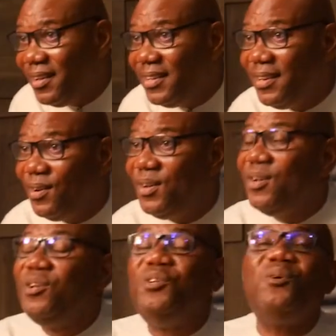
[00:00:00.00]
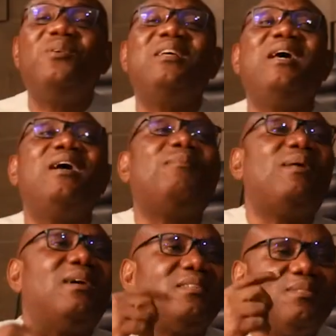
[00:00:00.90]
You know, you hear
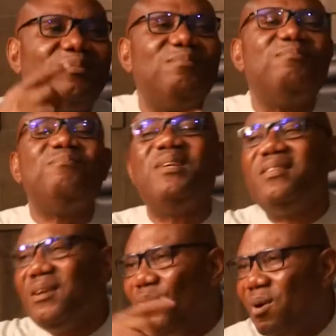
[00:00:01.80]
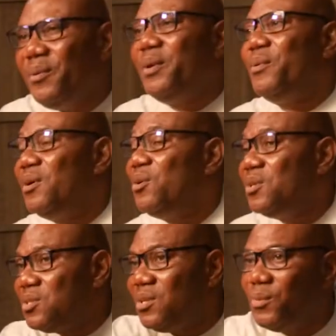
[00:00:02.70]
about me, worry, go
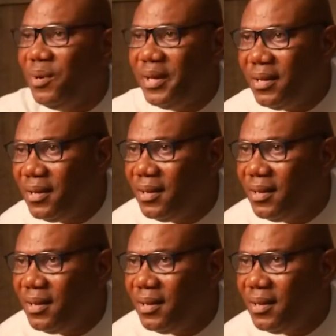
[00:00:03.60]
to the worry.